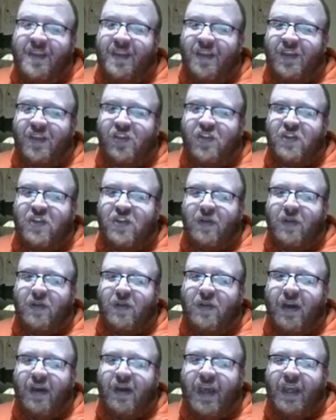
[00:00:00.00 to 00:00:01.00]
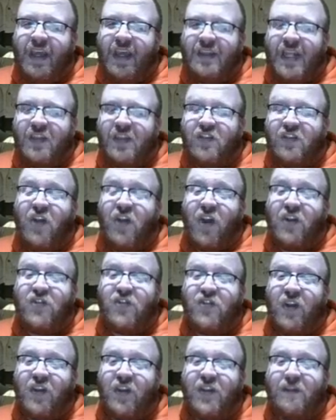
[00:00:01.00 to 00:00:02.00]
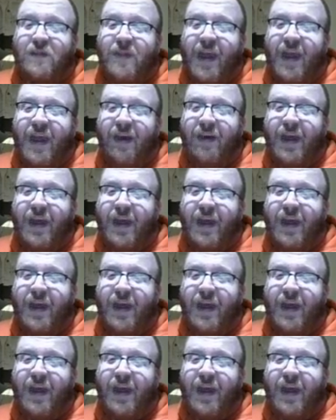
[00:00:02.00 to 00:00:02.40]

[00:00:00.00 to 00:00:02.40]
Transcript: Because that like that starstruck smile,